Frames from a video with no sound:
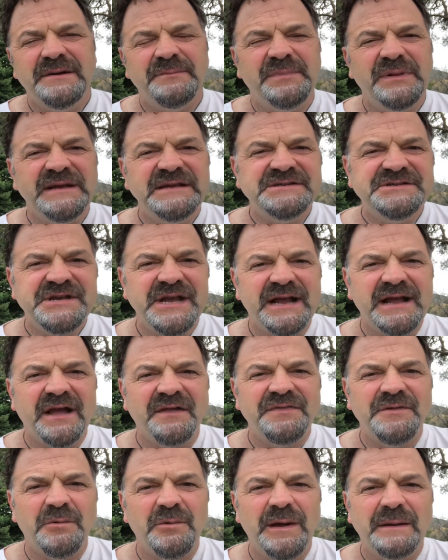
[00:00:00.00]
Please check
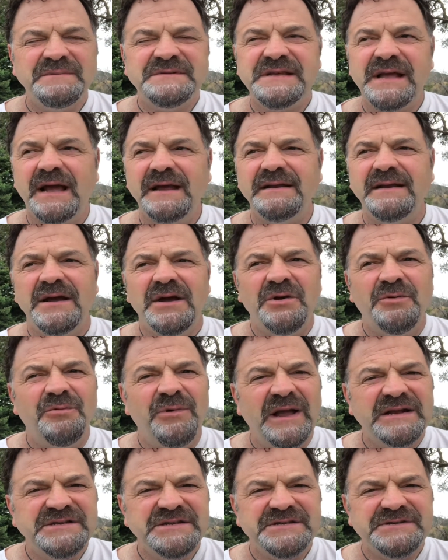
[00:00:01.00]
out the website,
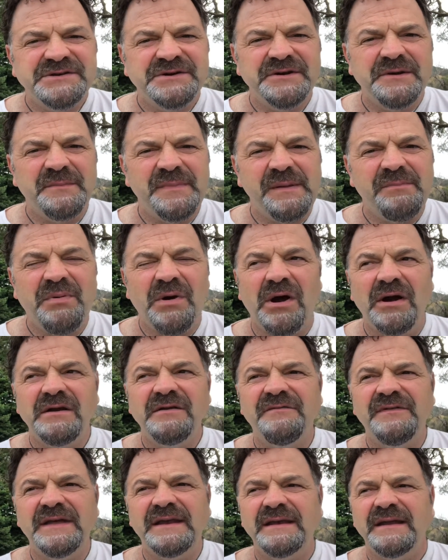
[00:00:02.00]
register to be part
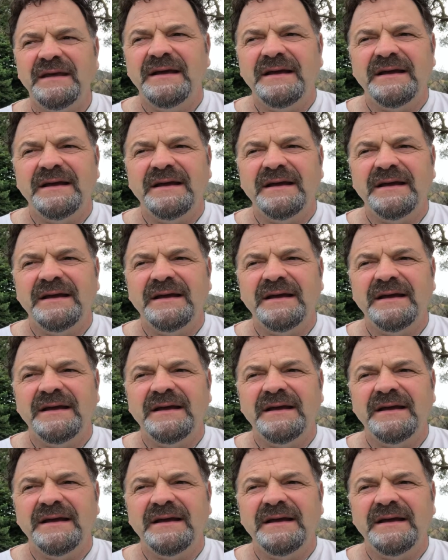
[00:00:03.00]
of it.